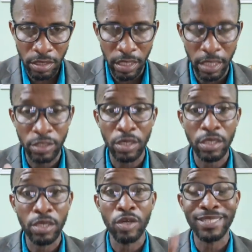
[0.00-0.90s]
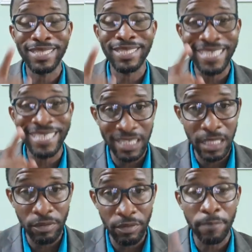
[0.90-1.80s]
and a donkey according to the
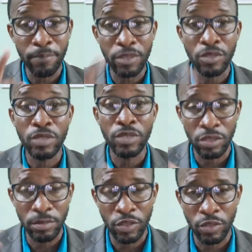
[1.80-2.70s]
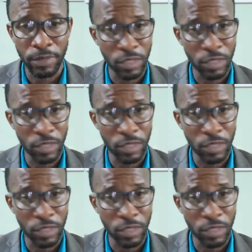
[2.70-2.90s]
dictionary is a person who's extremely stupid.